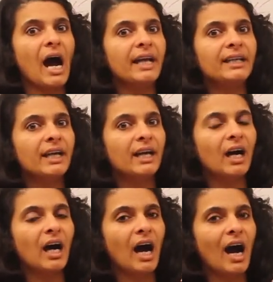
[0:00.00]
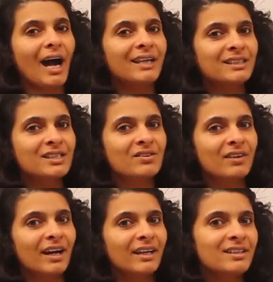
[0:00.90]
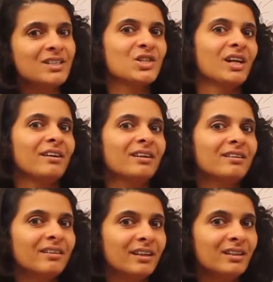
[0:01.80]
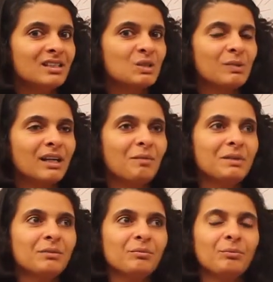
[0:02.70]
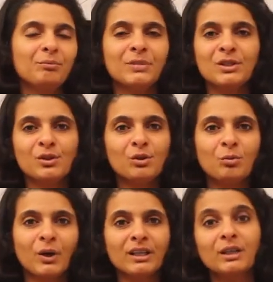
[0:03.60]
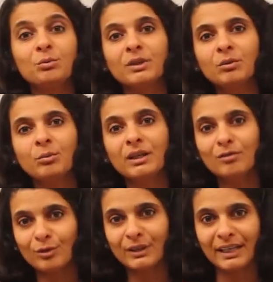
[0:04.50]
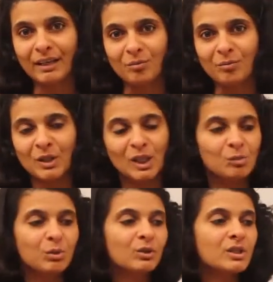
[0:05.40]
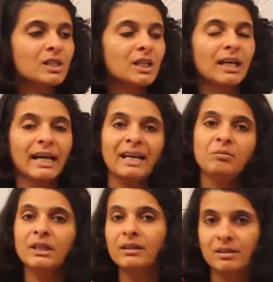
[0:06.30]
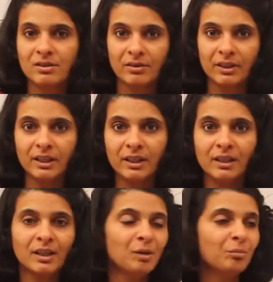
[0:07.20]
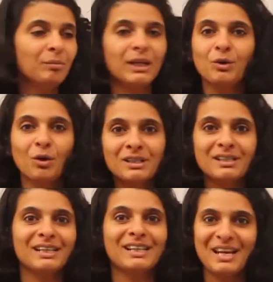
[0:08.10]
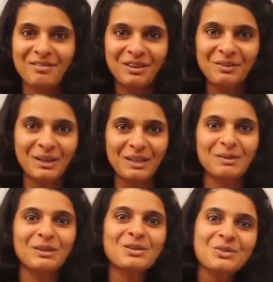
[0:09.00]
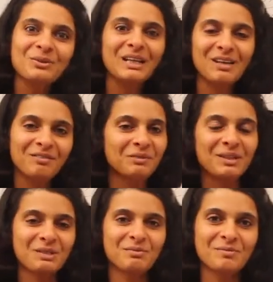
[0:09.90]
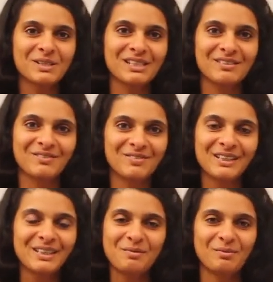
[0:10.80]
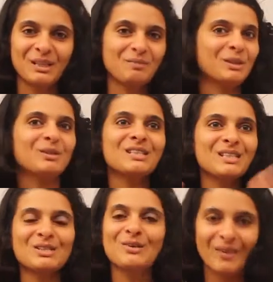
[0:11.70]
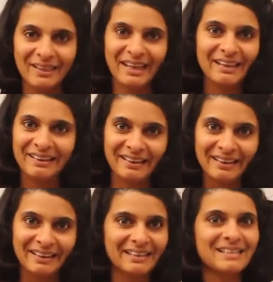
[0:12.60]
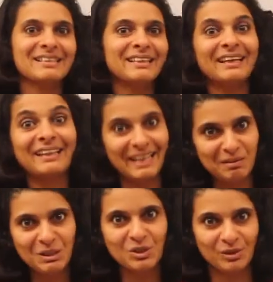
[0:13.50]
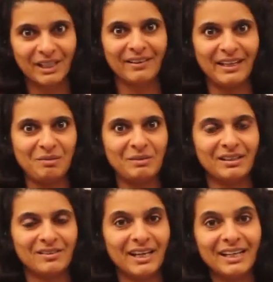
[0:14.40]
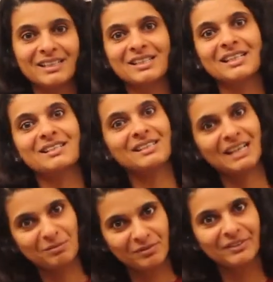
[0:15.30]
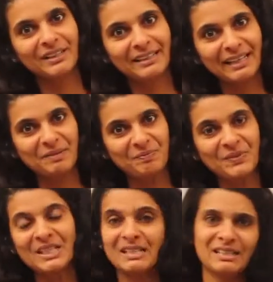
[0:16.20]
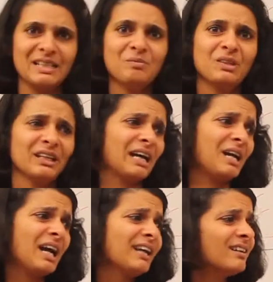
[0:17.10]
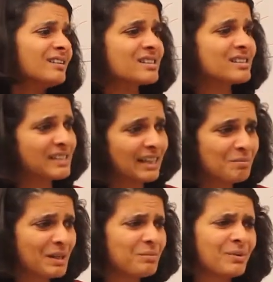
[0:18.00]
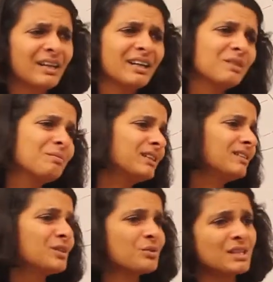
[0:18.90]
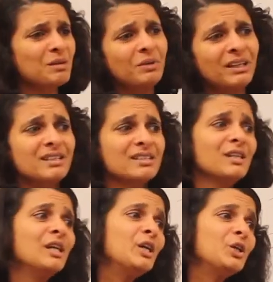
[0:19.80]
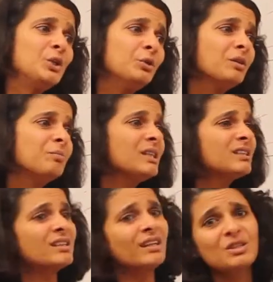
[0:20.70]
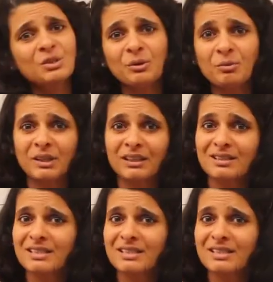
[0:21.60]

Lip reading: I did try sharing things, but you know what? It wouldn't work for them, because climbing a tree may not get everyone, may not soothe everyone's primitive brain, because it's not their thing. It doesn't get them into their element, right? It doesn't comfort them. Same thing, I can't just tell my prayer and mantra to someone and say, you repeat it and it's going to work